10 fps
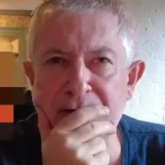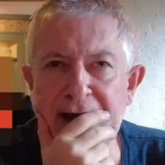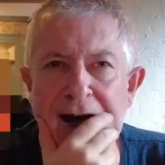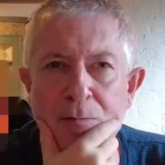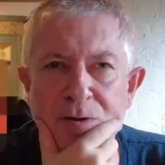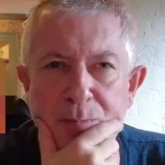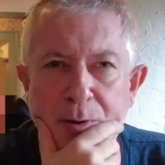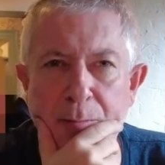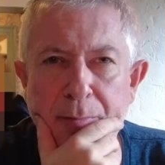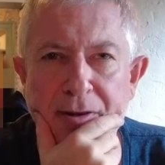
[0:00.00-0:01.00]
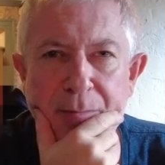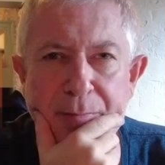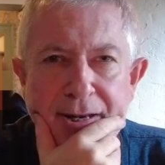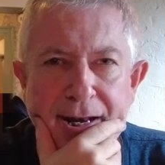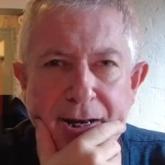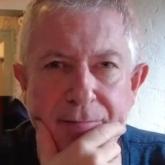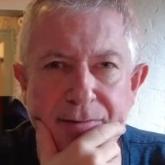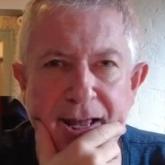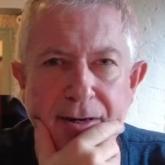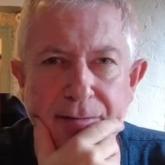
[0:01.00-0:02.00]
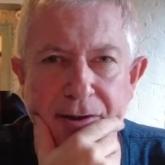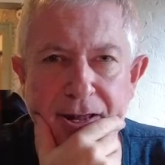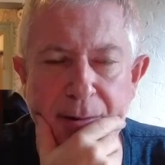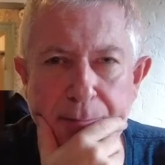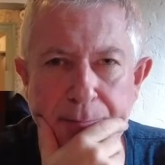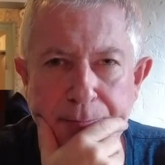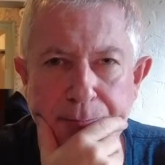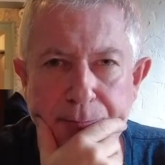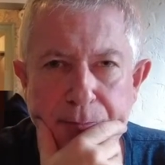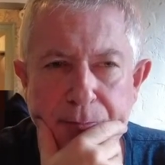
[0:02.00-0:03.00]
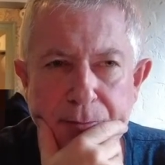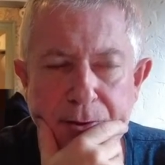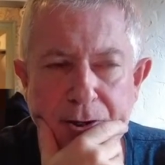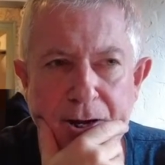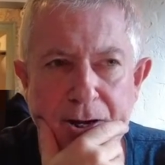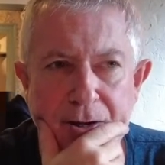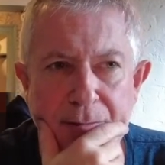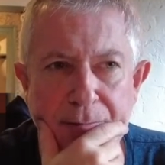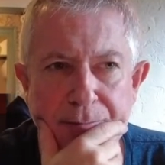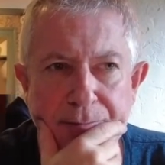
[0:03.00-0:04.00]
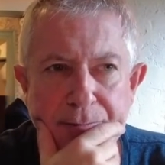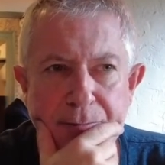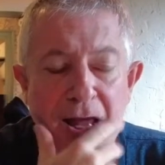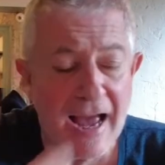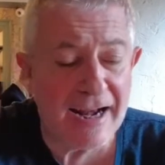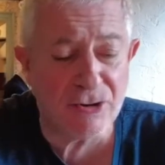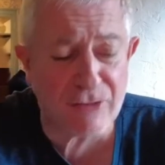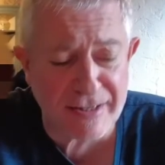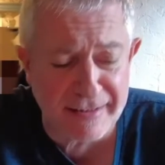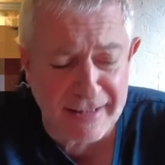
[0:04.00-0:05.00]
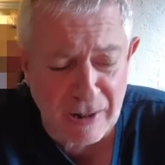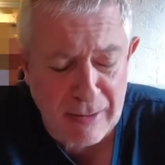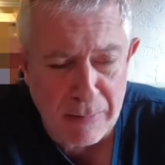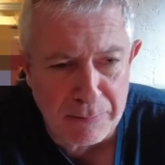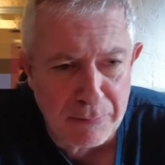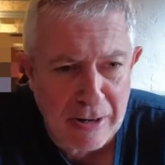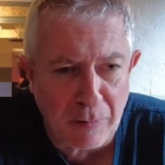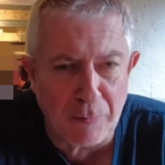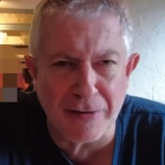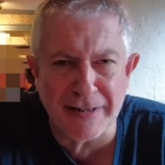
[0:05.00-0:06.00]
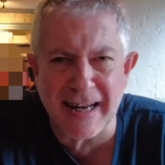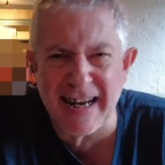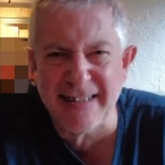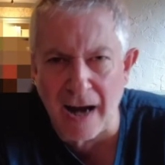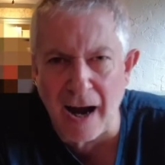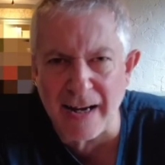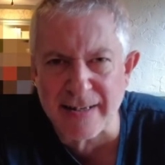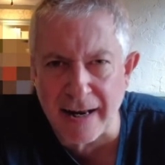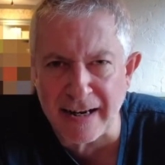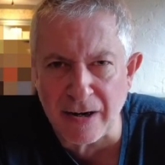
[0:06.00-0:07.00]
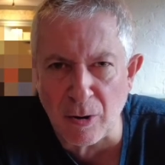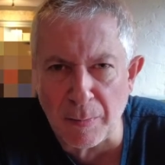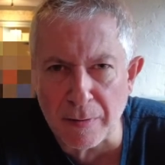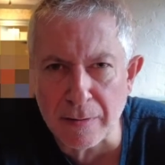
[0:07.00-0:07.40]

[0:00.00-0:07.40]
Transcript: That was probably the beginning of the end for him. An interesting thing about Branwell Bronte, he died standing up.